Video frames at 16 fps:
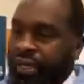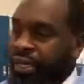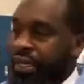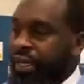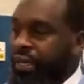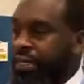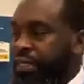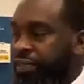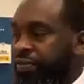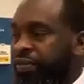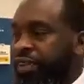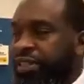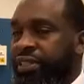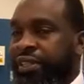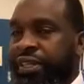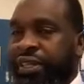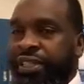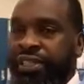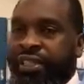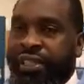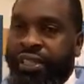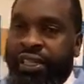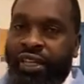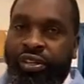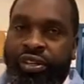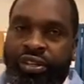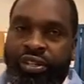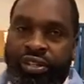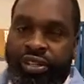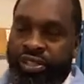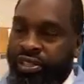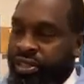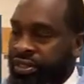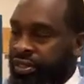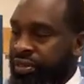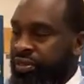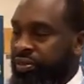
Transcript: heating, ventilation, and air conditioning.